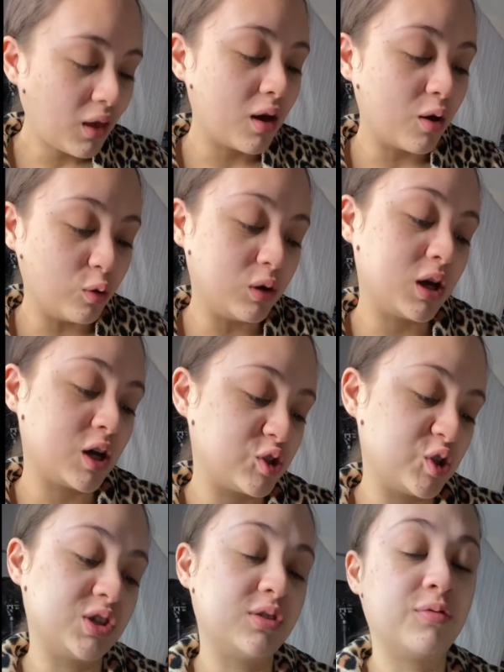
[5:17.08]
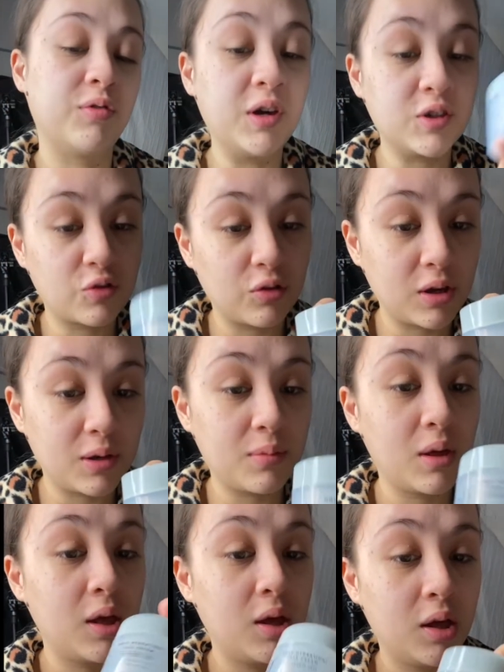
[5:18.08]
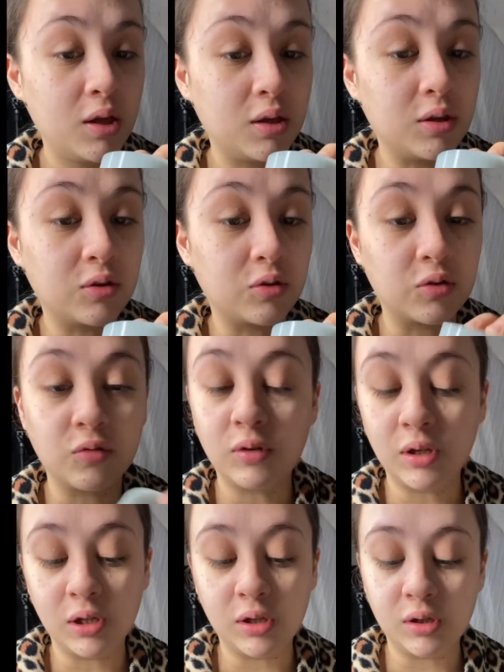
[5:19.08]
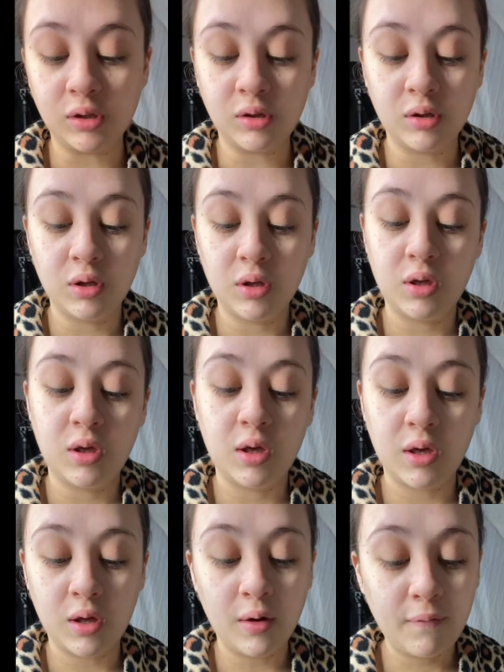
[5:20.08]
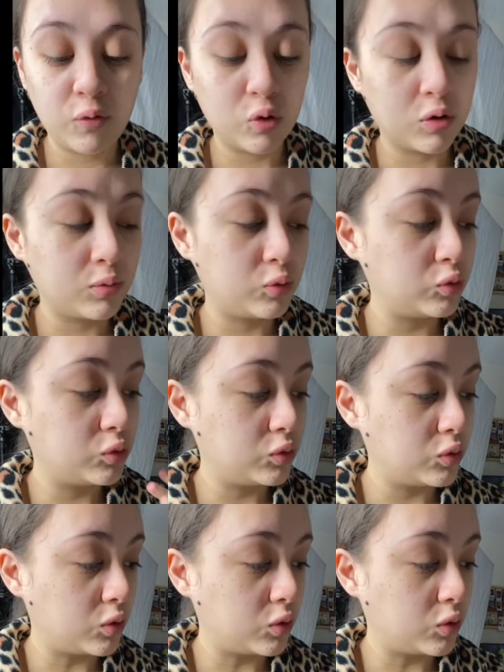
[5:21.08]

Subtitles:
Holy Hydration Face Cream. This is also really good and affordable.